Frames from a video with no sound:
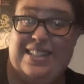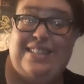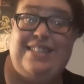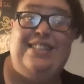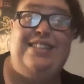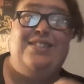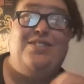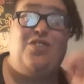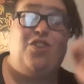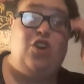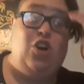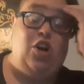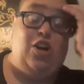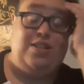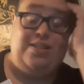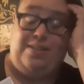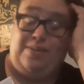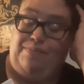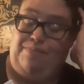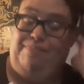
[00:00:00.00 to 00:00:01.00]
these are
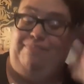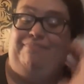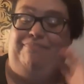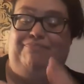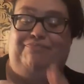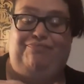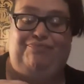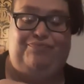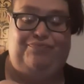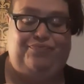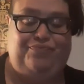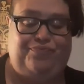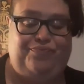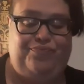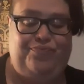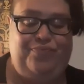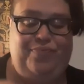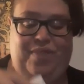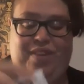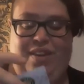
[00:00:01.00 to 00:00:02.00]
awesome.
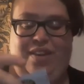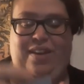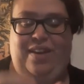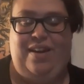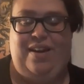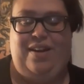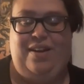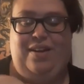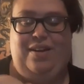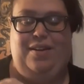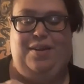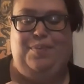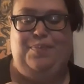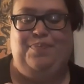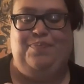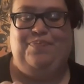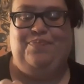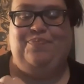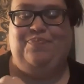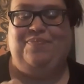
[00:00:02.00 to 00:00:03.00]

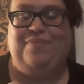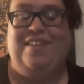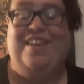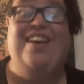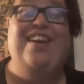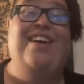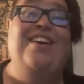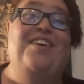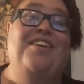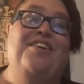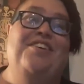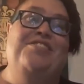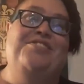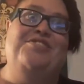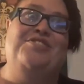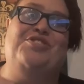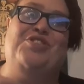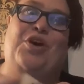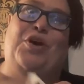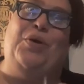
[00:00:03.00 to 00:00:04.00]
Um,
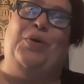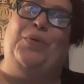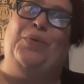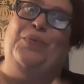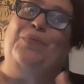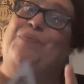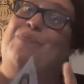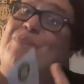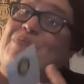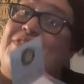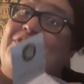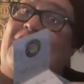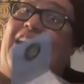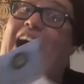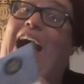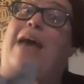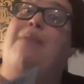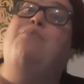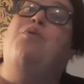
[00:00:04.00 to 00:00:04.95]
so if I had